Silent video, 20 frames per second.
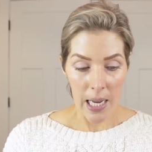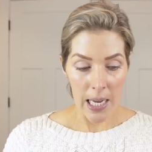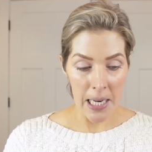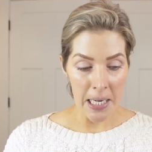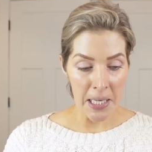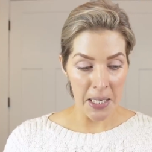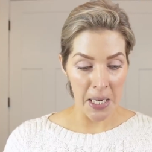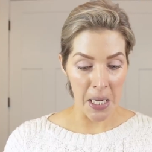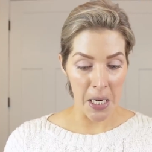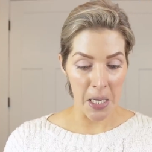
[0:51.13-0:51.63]

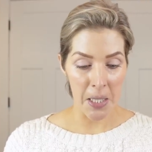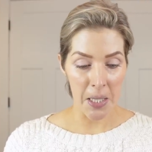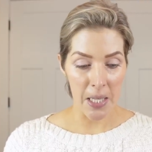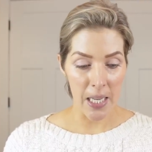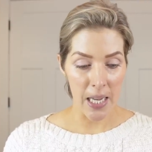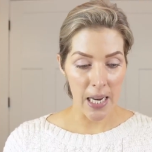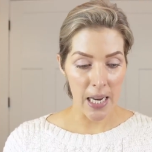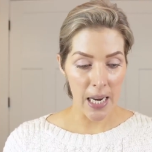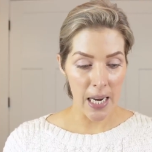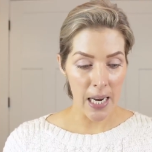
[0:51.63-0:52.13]
in
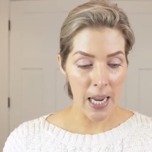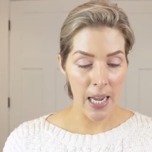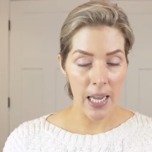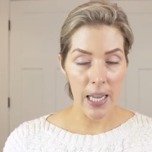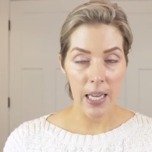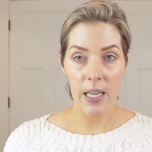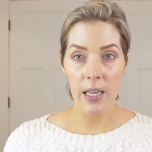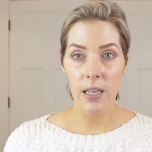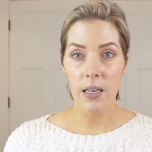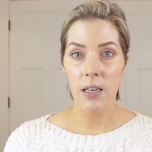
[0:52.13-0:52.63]
Tennessee,
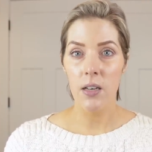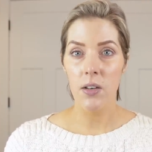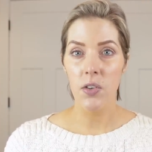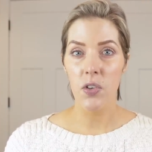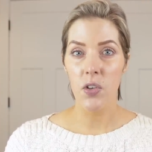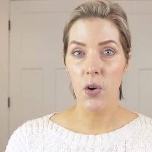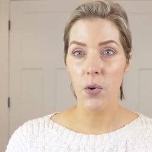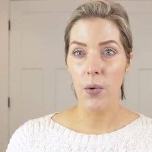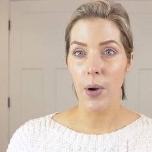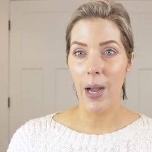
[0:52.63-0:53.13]
and
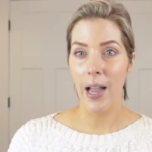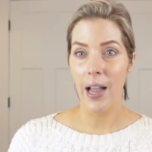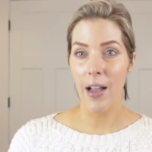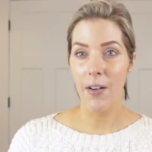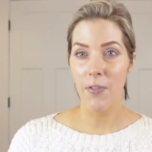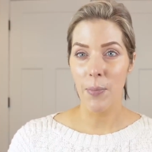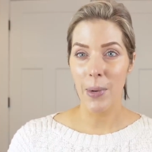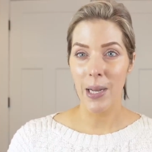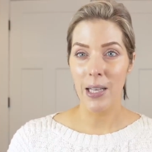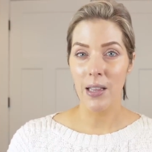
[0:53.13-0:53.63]
so I
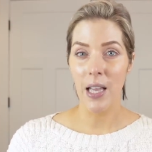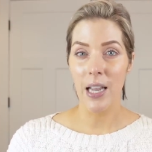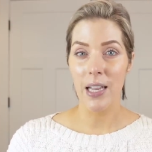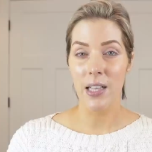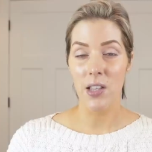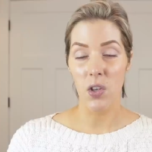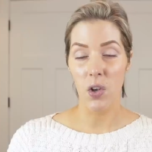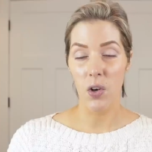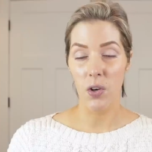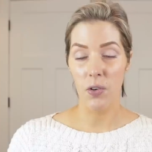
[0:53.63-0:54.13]
have my
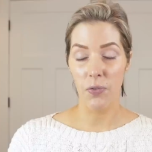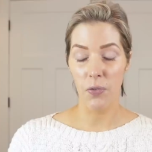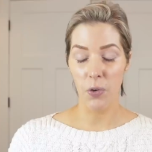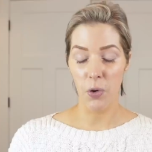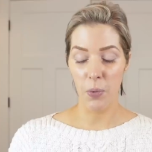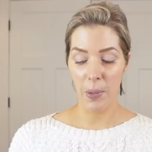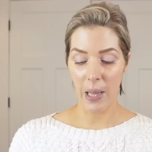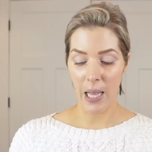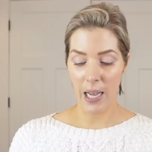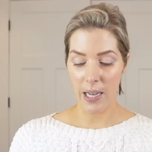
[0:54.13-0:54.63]
lights on
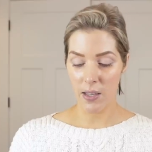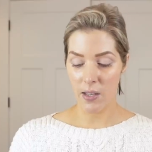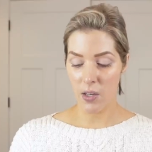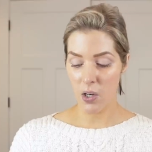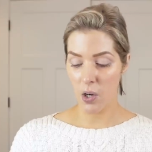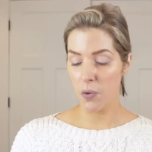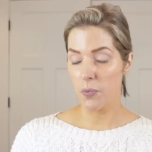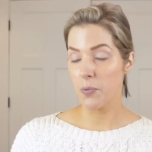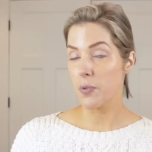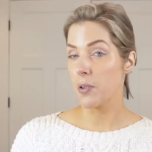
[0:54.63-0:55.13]
full
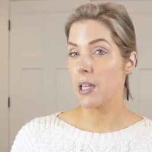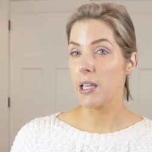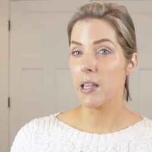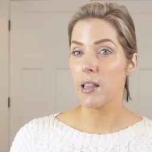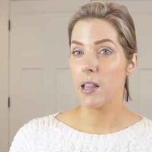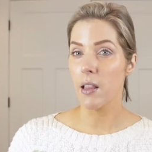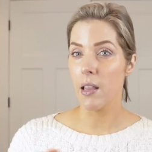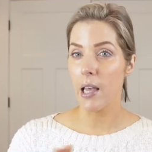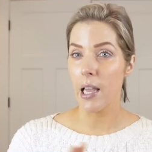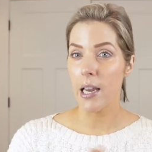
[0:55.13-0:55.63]
blast.
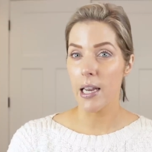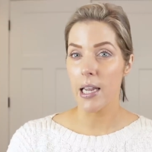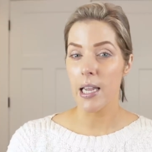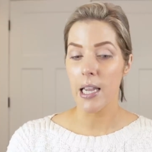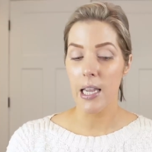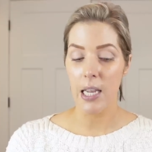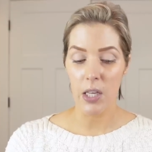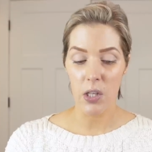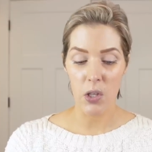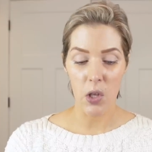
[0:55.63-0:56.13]
Hopefully the
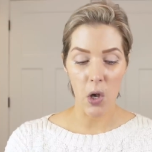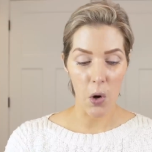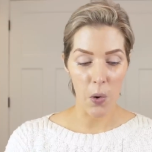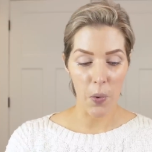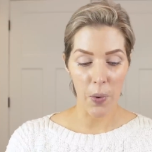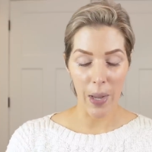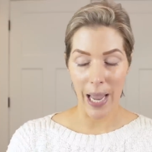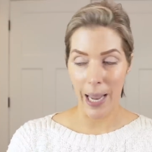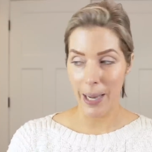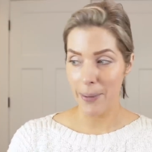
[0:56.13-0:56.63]
lighting is
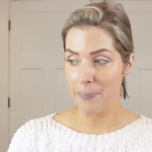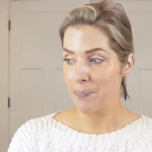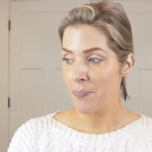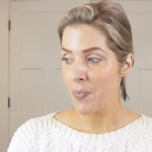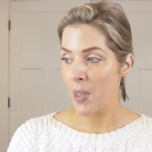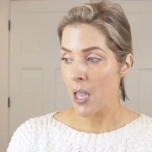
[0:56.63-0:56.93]
okay.